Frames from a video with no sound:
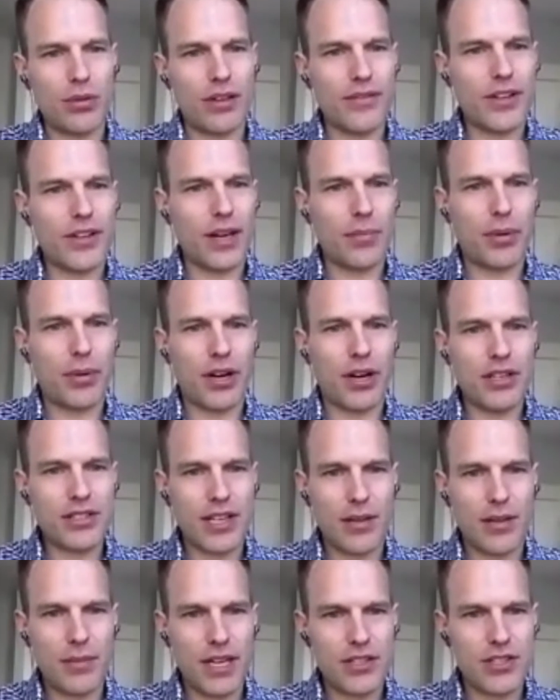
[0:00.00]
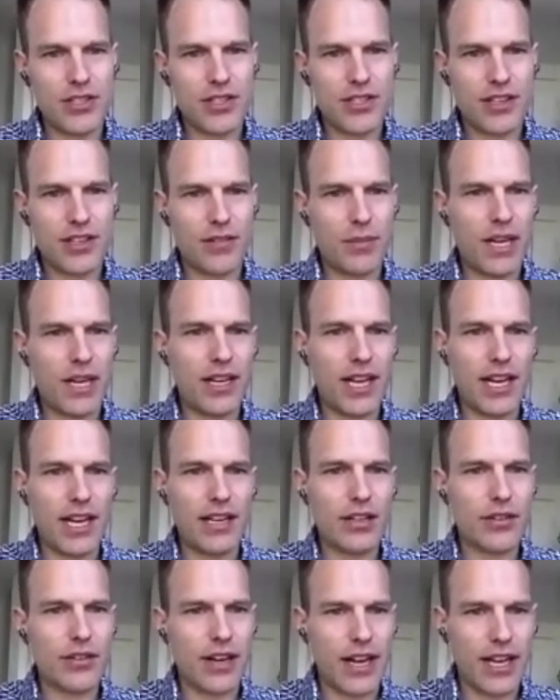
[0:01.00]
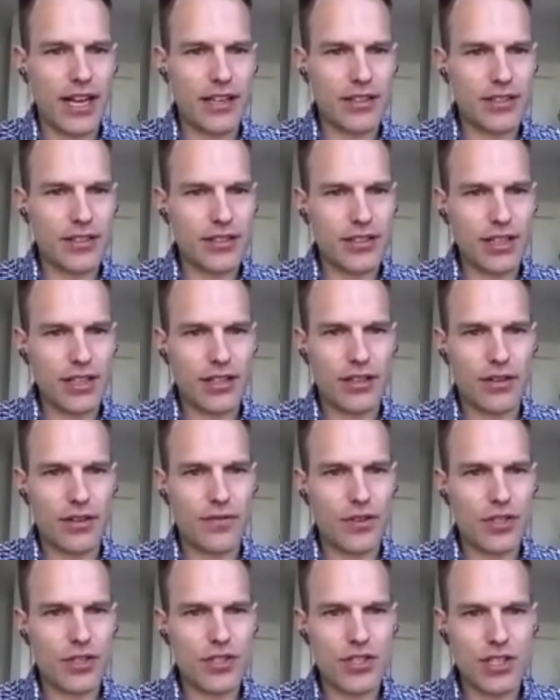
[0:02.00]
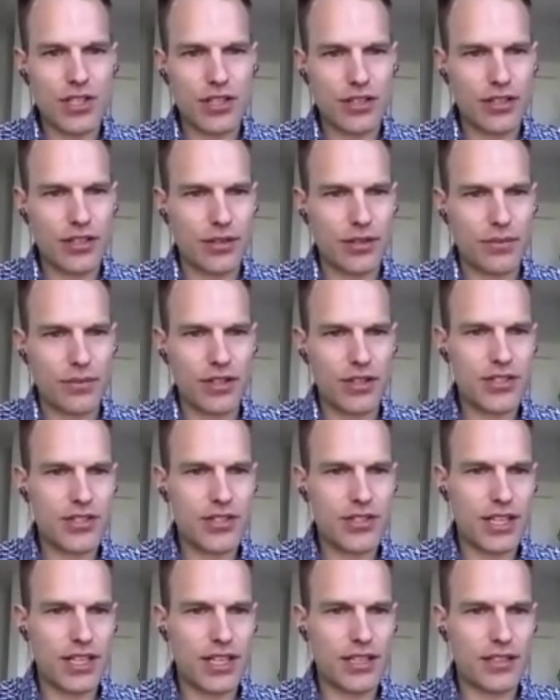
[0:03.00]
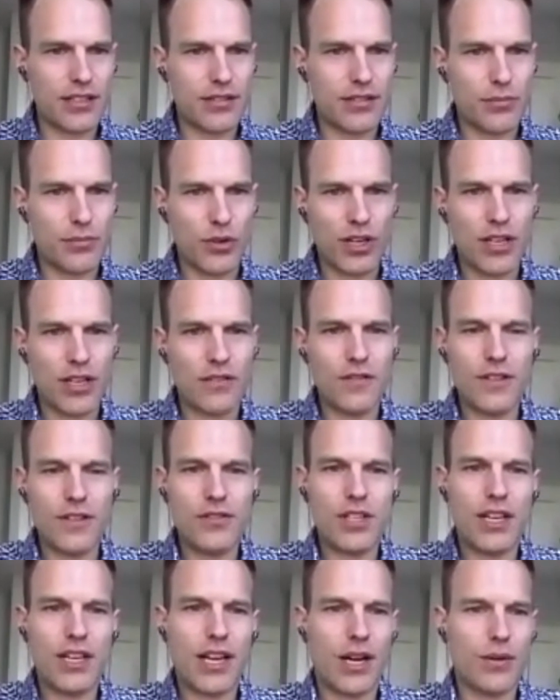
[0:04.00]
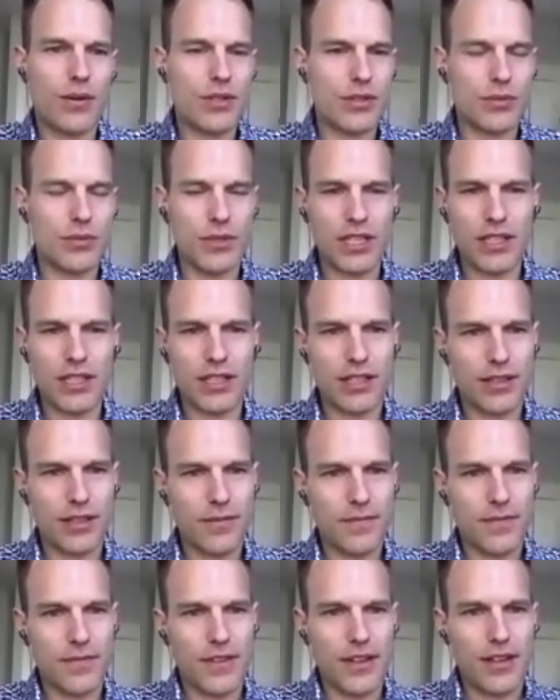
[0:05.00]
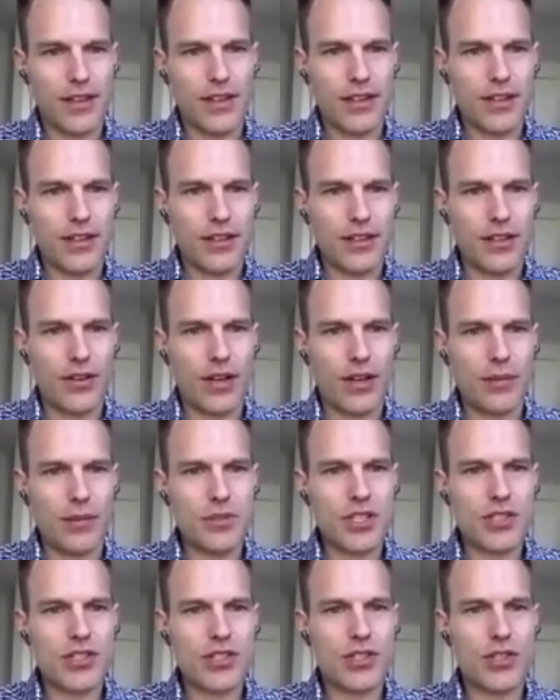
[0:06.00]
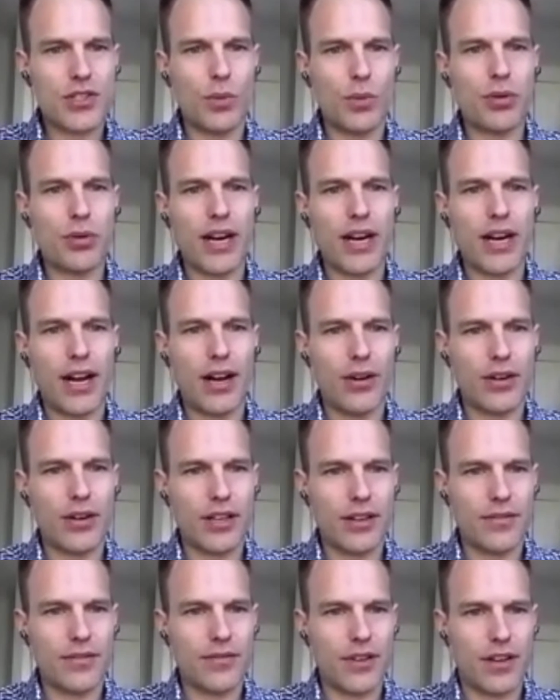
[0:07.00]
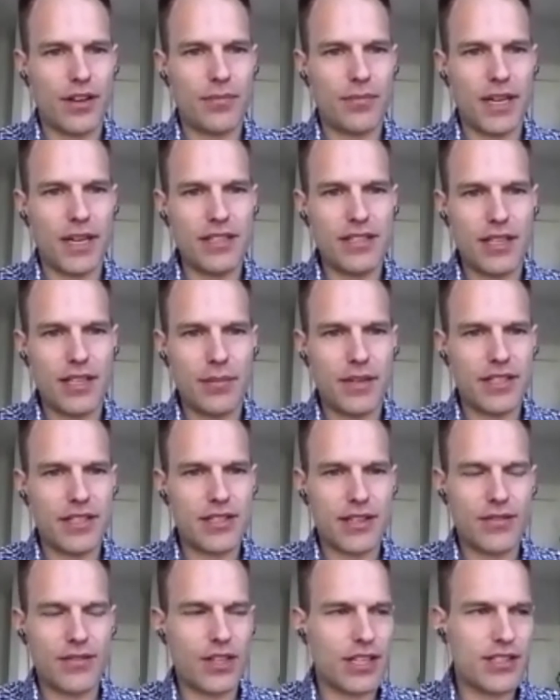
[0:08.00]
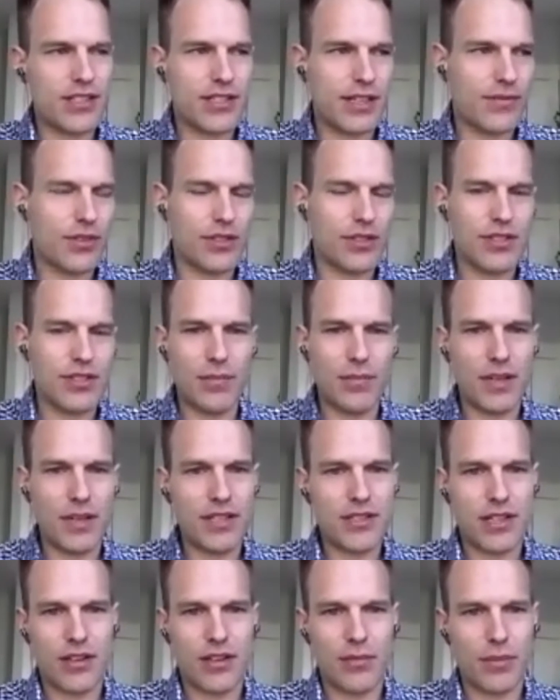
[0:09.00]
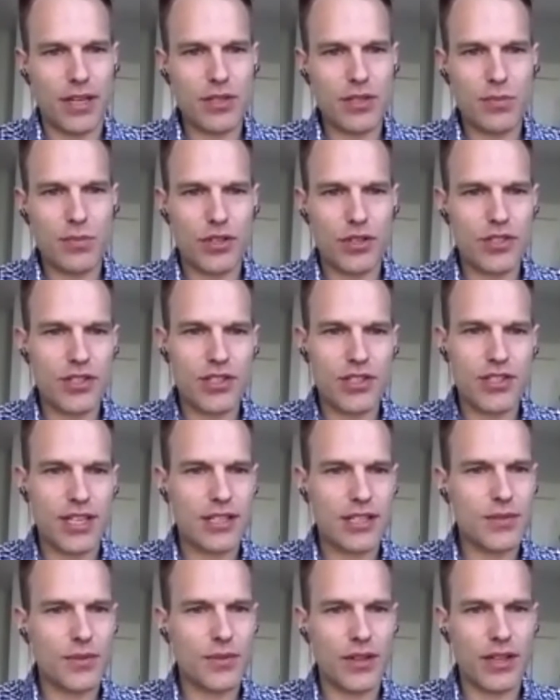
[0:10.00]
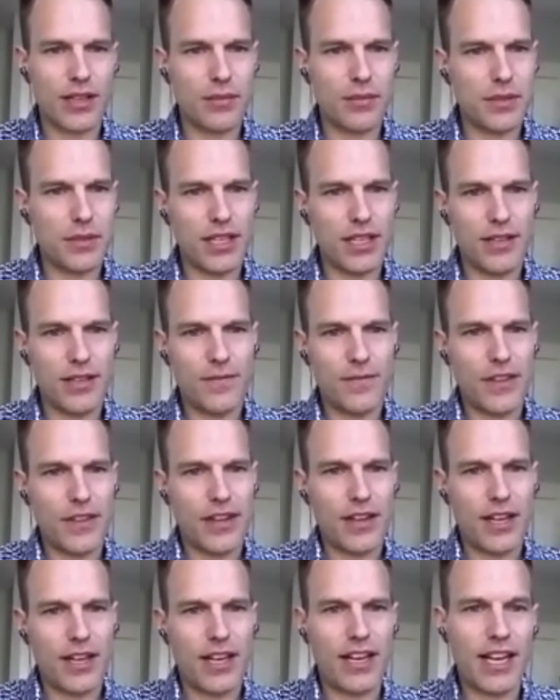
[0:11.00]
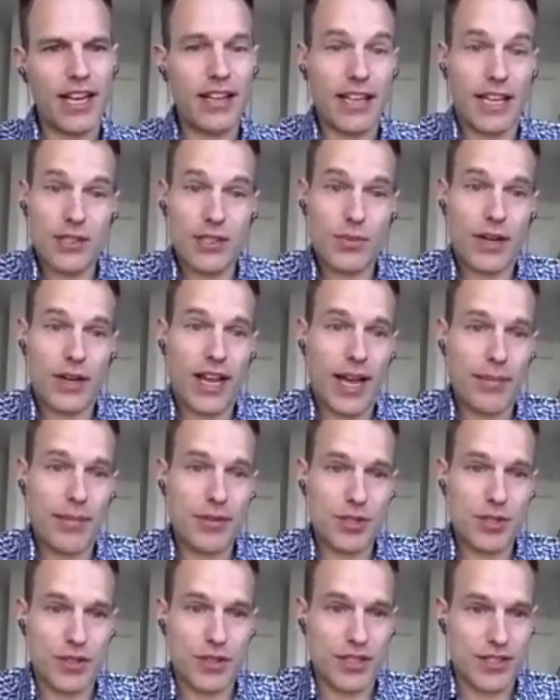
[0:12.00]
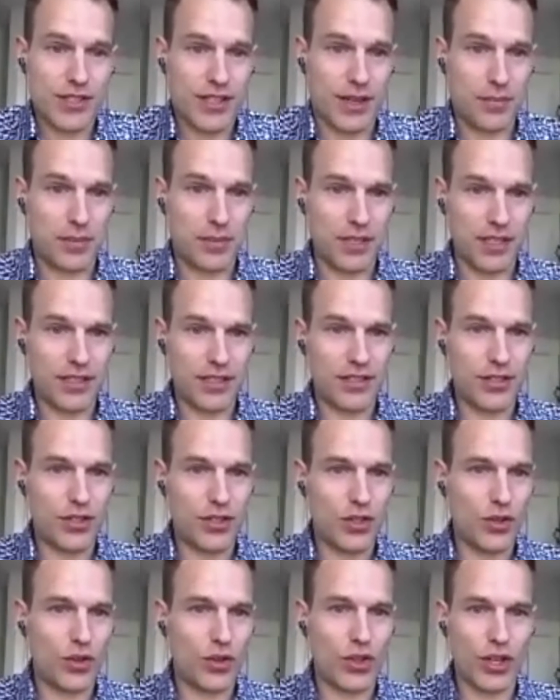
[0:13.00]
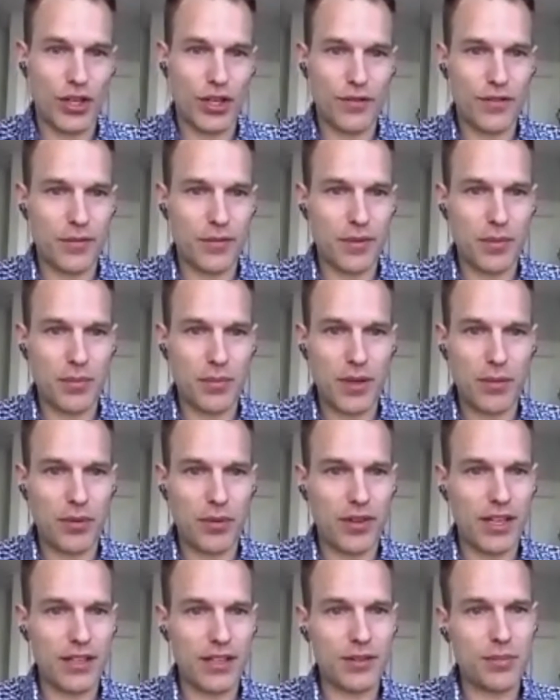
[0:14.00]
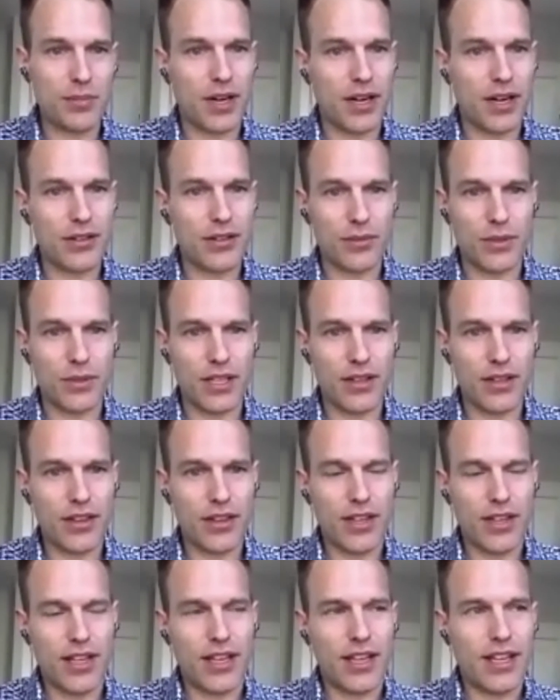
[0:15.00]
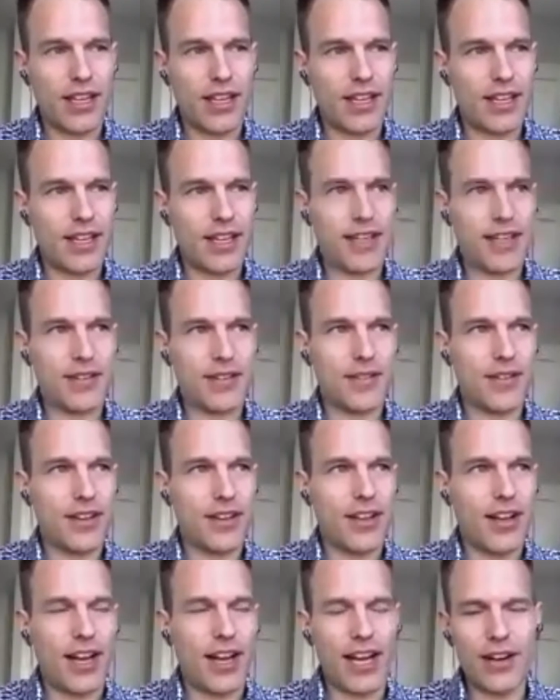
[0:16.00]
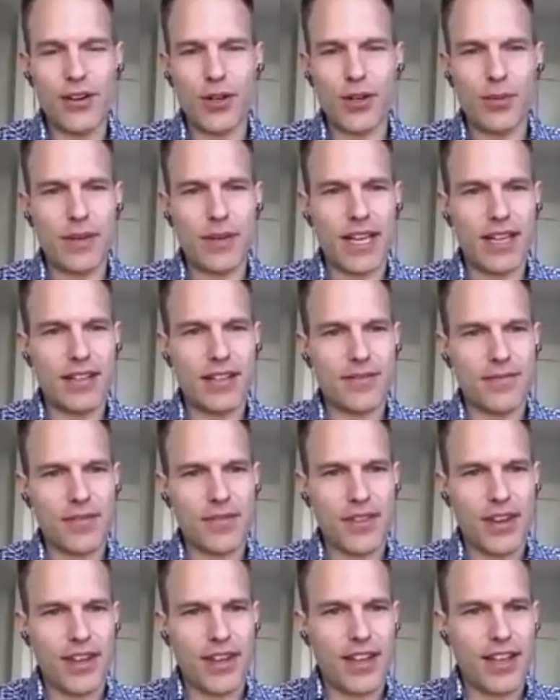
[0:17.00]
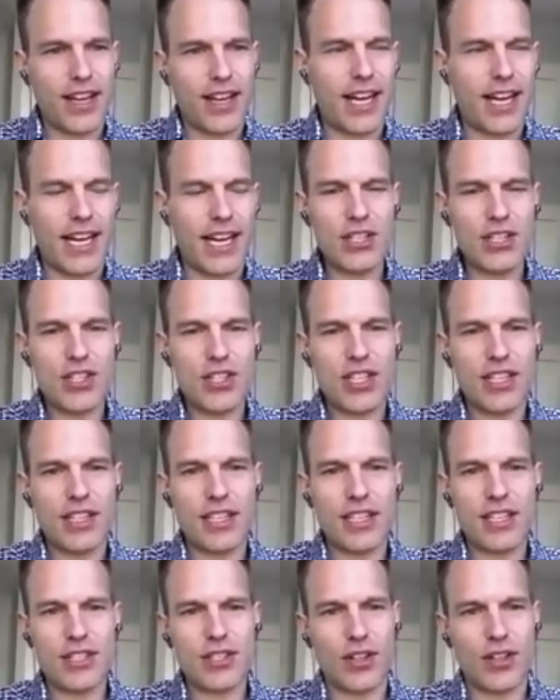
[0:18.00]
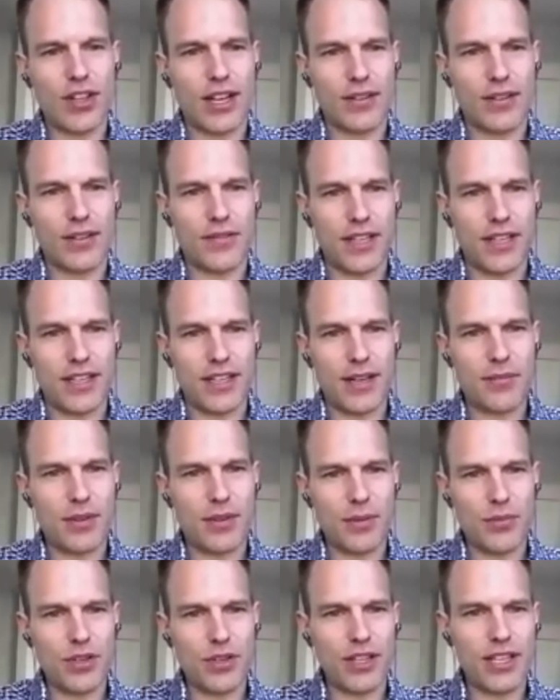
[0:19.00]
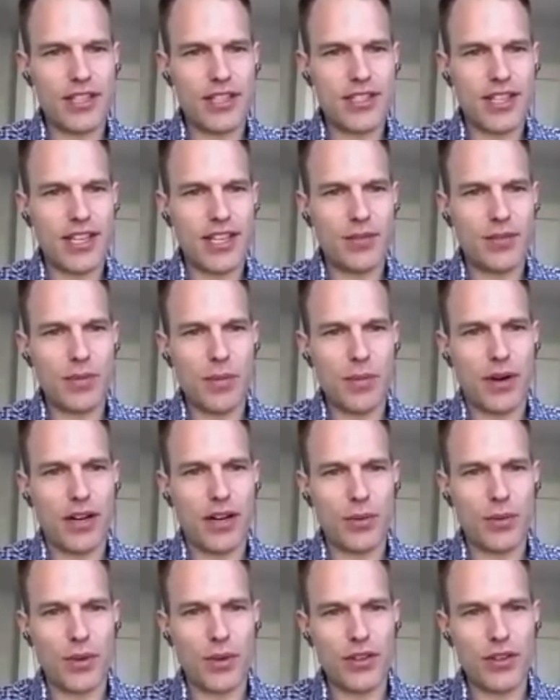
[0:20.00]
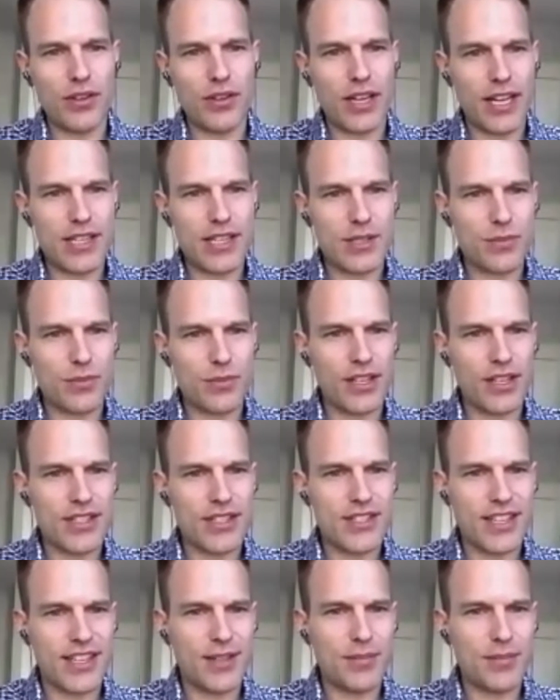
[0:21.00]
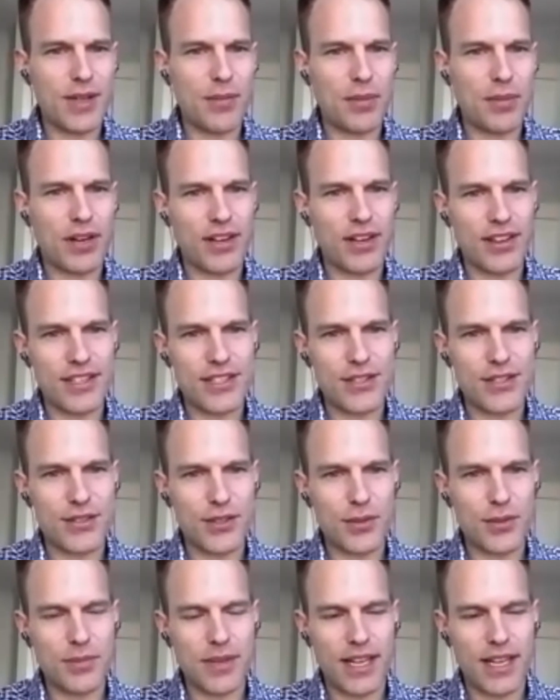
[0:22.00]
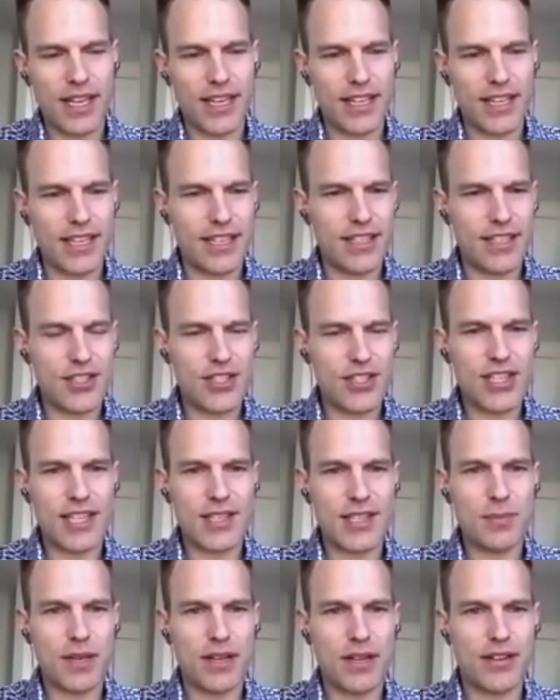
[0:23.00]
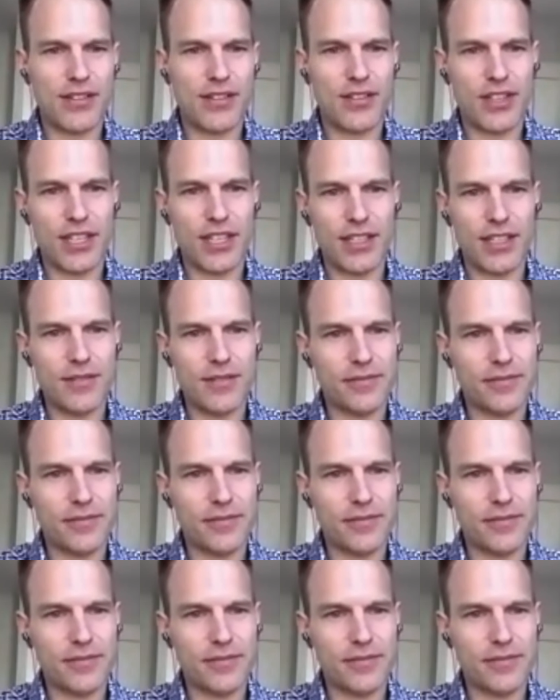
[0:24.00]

I've got part-time agents that have made 80 grand in their first year in real estate, working 15 hours a week. I'm just so proud of my teammates. I've got several teammates that are much more successful than me. And that's what happens with this company. You learn from the people that you partner with. And I don't know, man. I just think that it's a lot of fun. I'm really excited to be partnered with you guys. I'm really excited to be a part of this group. And it just gets better every day.